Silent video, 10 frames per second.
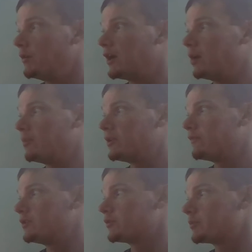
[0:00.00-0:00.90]
We help
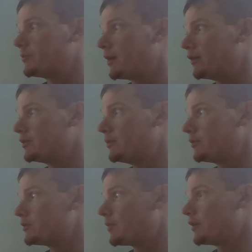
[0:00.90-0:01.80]
individuals prepare to
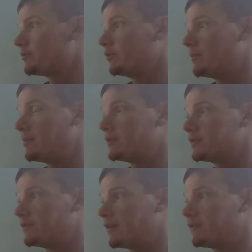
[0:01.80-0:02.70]
be responsible
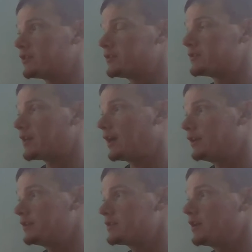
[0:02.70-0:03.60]
members of diverse
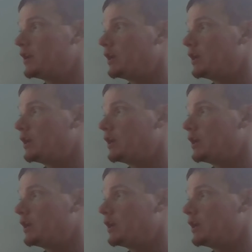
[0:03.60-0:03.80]
societies.